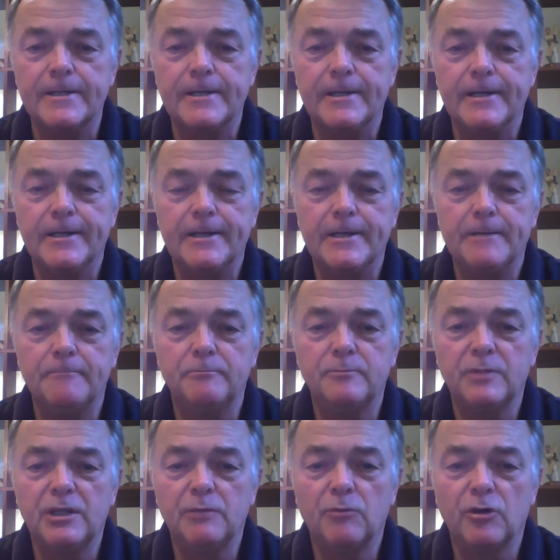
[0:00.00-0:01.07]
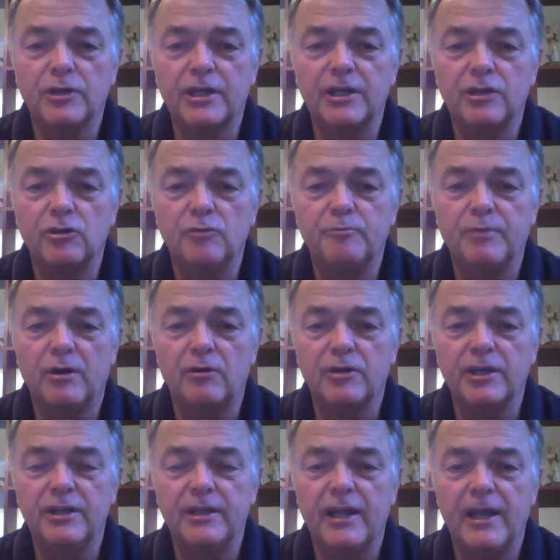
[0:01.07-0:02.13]
you might get a good
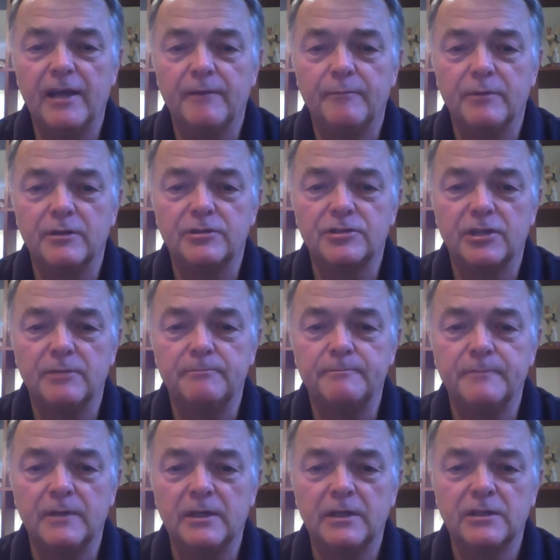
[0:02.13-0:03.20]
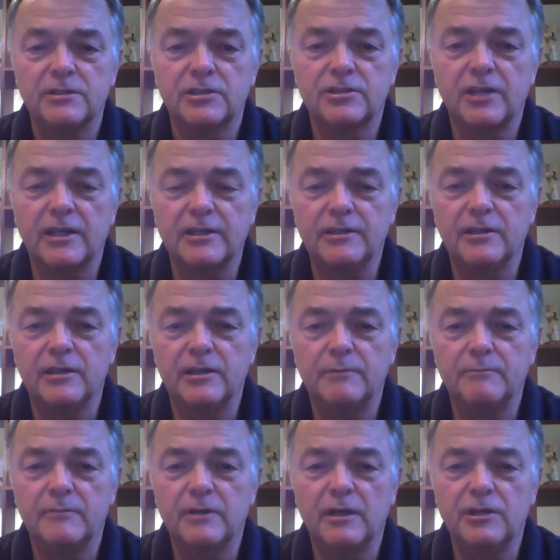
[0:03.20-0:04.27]
bargain there. But as I say,
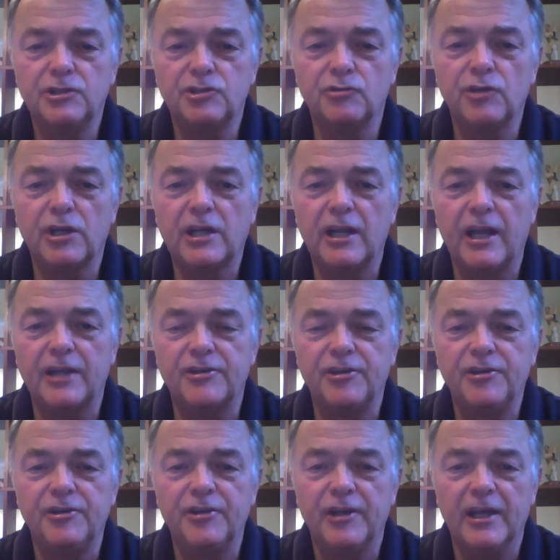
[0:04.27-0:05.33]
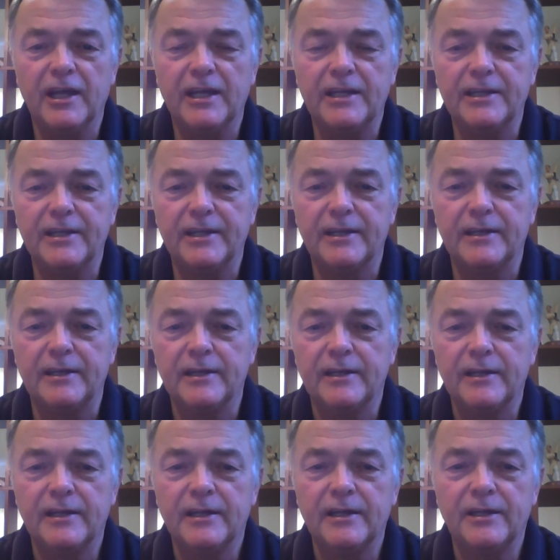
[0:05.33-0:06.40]
enjoy your collecting, and the
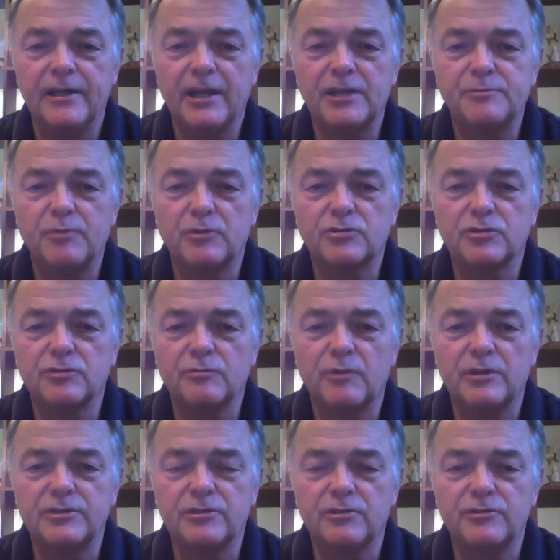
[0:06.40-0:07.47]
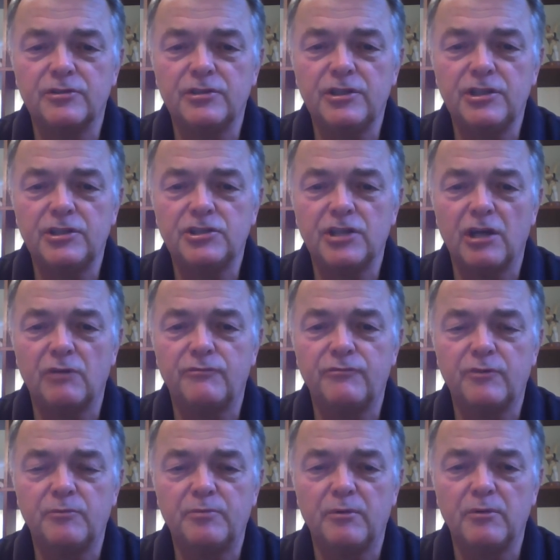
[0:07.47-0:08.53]
next books on the shelf
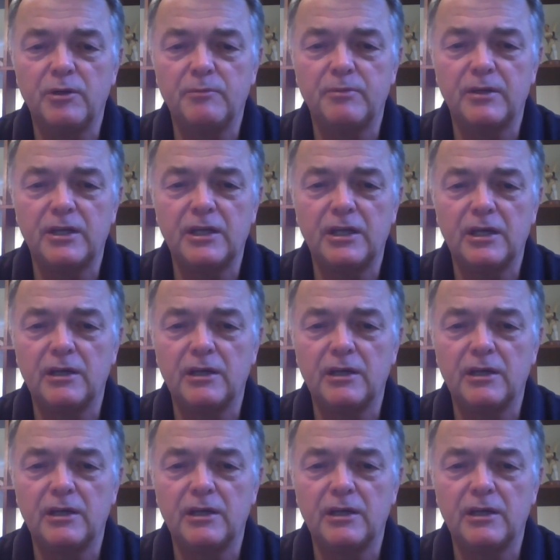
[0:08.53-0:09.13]
will probably be